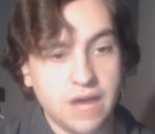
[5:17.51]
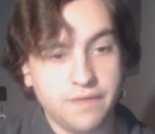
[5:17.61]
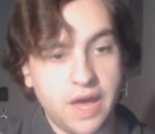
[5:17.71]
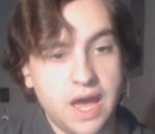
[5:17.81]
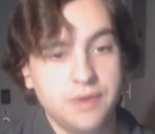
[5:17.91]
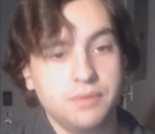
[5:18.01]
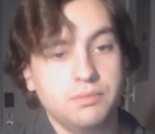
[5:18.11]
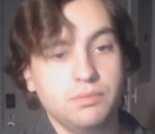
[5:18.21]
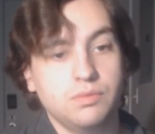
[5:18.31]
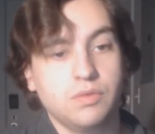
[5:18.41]
I've
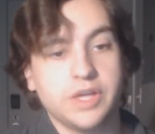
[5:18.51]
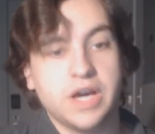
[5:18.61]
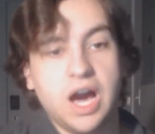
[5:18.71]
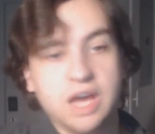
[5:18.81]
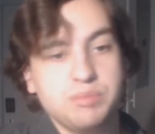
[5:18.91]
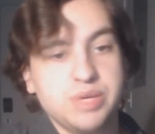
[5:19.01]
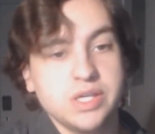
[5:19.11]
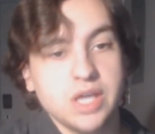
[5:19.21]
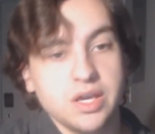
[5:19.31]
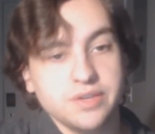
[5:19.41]
had like
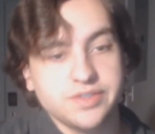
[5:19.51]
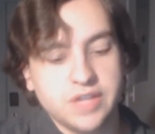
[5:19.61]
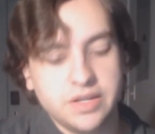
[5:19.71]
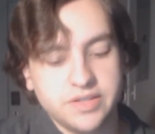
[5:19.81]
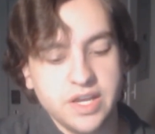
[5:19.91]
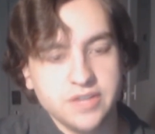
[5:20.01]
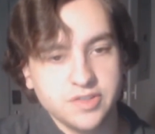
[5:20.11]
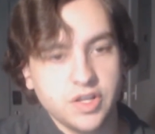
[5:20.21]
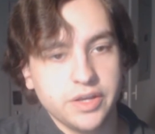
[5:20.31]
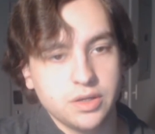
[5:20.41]
IPAs that
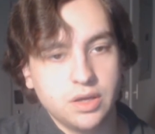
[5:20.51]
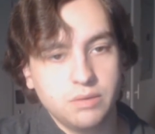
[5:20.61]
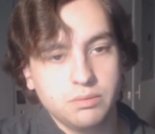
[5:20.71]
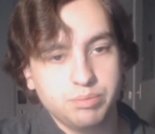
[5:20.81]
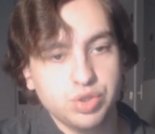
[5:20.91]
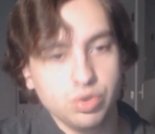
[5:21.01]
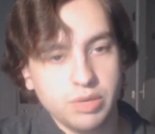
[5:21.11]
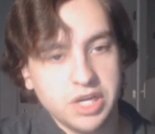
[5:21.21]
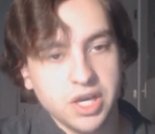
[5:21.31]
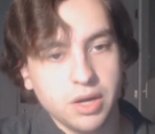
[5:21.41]
taste like
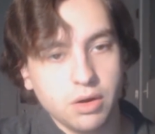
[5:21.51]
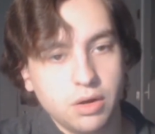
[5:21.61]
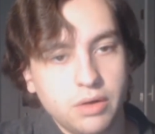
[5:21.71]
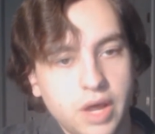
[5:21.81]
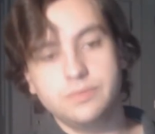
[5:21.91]
pubic hair.